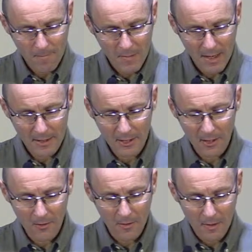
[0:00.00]
And
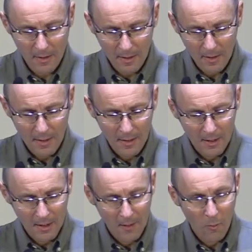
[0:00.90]
so,
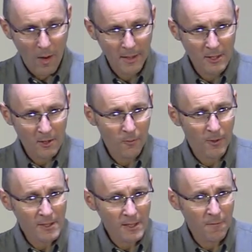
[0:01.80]
why does God
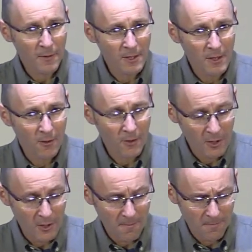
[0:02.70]
bring suffering to the
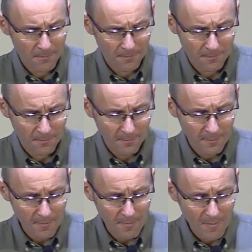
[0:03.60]
Christian?
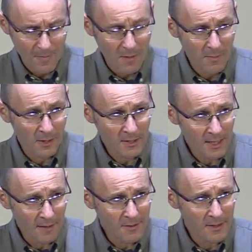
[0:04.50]
Because he
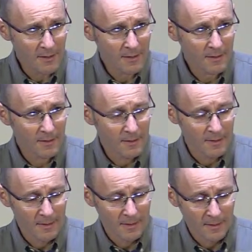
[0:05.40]
loves us.
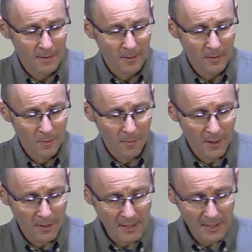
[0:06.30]

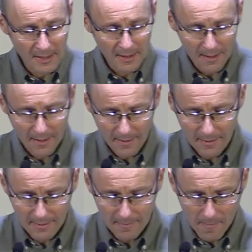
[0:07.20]
Because he is kind.